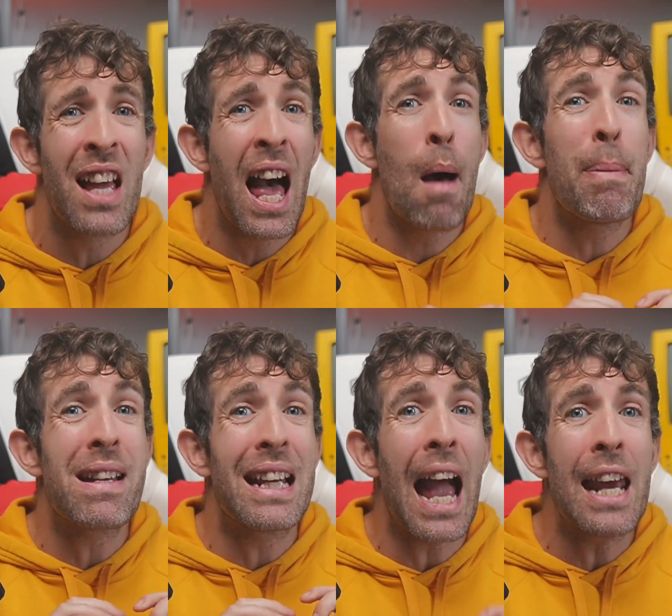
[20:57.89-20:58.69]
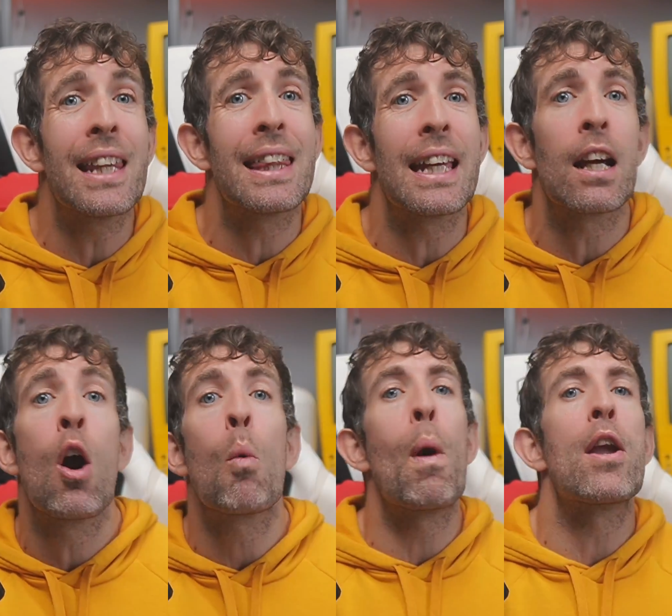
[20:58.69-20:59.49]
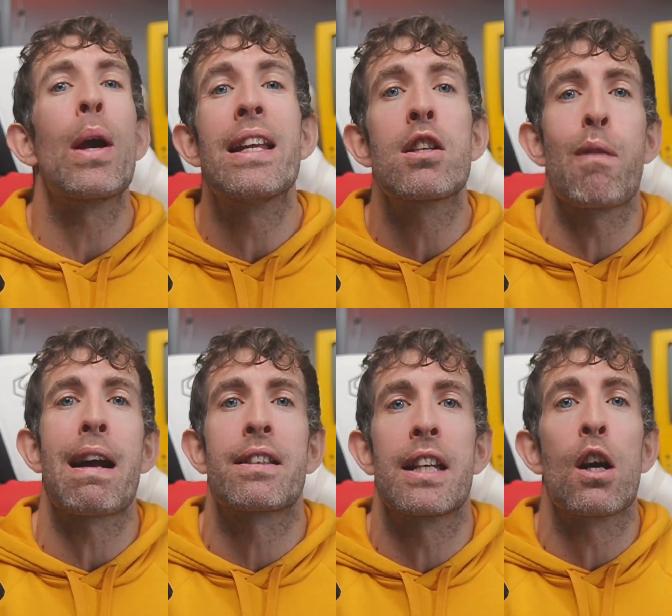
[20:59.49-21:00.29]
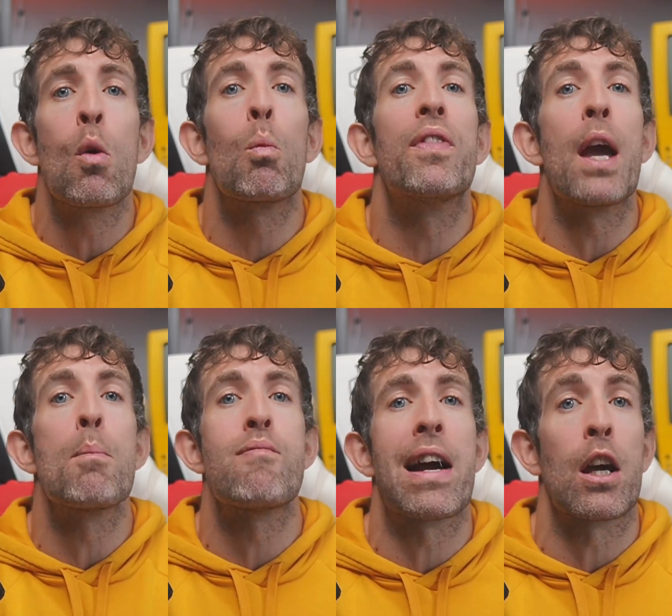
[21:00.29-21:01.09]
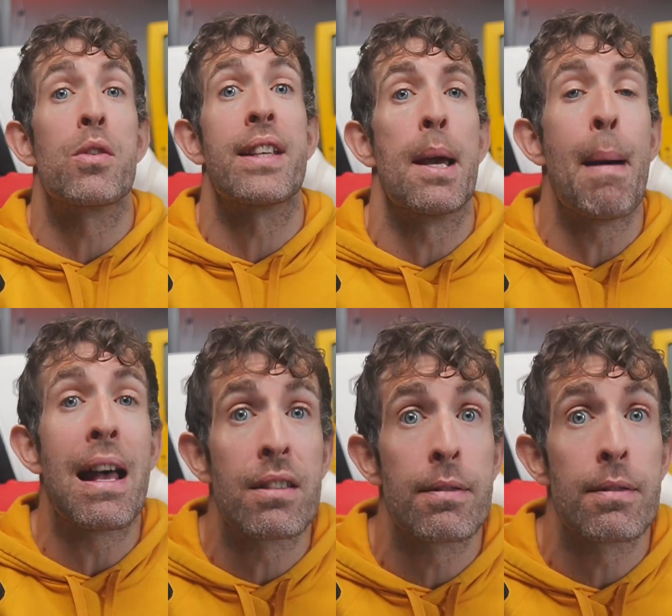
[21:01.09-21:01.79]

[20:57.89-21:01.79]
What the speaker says: and basically anything where you're interacting with the Umbraco CMS.